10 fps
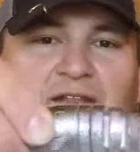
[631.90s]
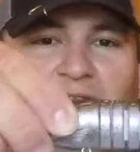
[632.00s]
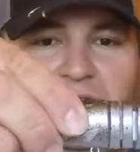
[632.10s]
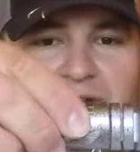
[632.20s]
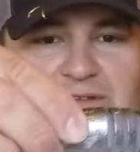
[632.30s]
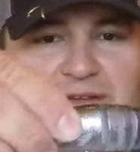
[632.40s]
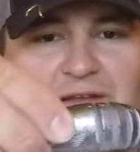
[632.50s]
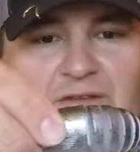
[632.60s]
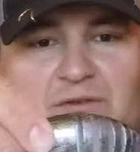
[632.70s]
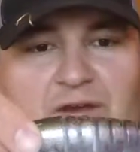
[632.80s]
it looks like
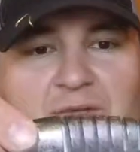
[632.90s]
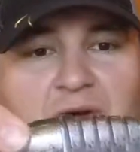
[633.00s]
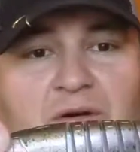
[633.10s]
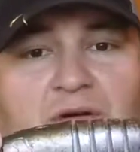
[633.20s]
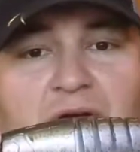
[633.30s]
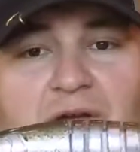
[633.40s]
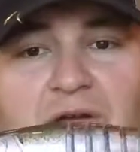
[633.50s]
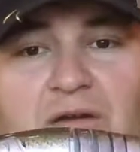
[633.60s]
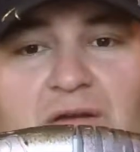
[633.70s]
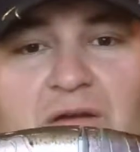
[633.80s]
a little rainbow.
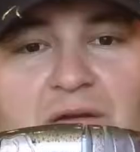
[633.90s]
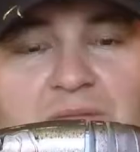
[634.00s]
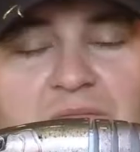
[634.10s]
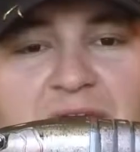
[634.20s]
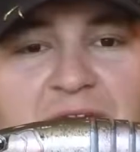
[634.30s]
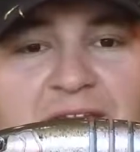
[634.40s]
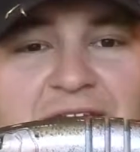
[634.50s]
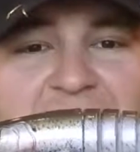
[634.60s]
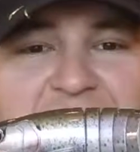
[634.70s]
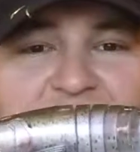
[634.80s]
Man,
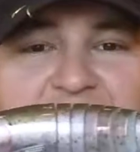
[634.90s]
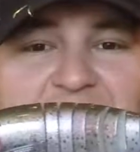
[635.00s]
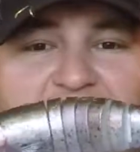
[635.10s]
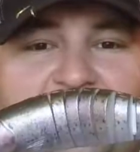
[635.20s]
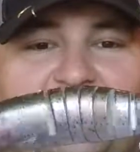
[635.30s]
that is cool.